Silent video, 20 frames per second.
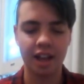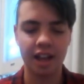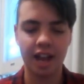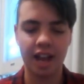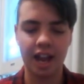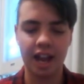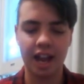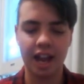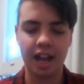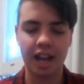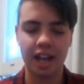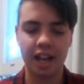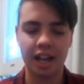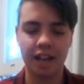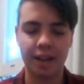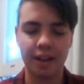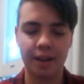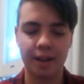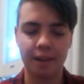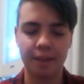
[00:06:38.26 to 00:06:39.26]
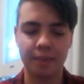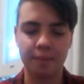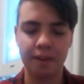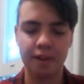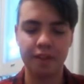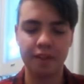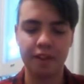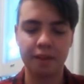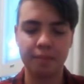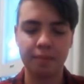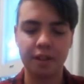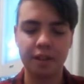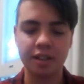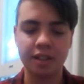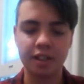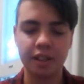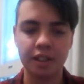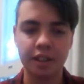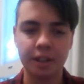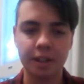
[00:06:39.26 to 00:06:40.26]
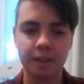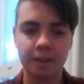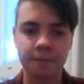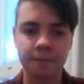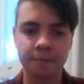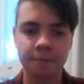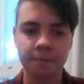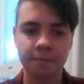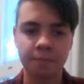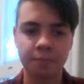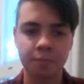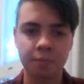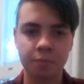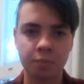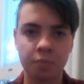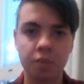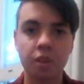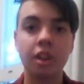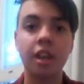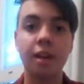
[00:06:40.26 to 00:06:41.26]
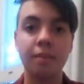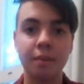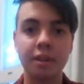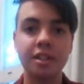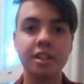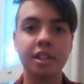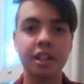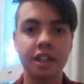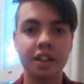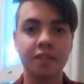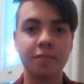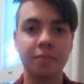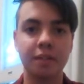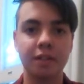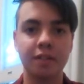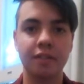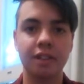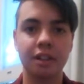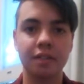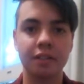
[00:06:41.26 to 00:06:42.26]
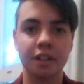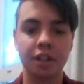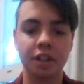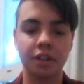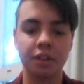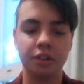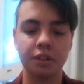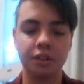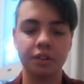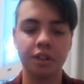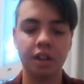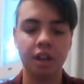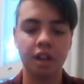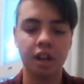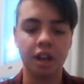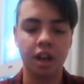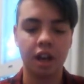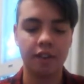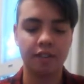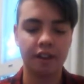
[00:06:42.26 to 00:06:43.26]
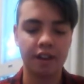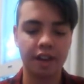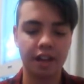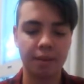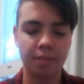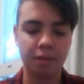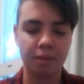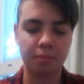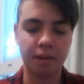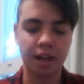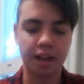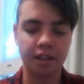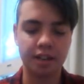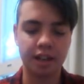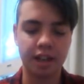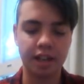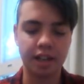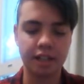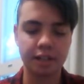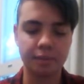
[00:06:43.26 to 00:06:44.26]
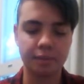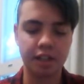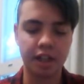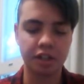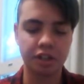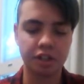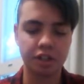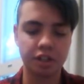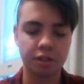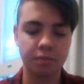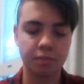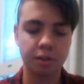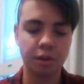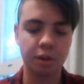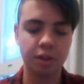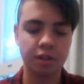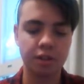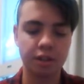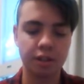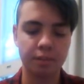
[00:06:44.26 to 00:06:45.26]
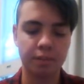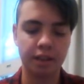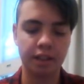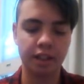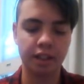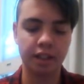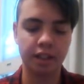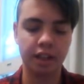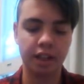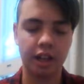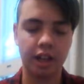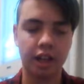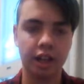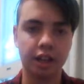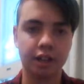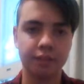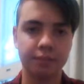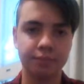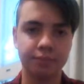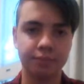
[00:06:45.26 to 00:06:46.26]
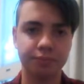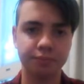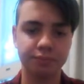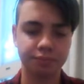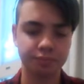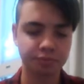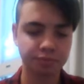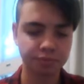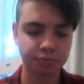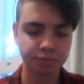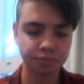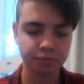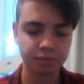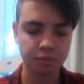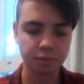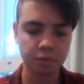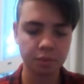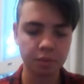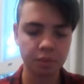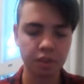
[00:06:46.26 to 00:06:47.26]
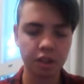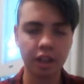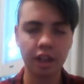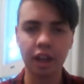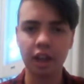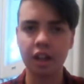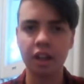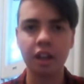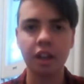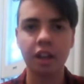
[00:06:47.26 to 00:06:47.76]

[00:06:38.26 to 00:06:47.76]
And then mentally I've been really, really good. I've had a couple of bad days, but that's just because mainly, yeah,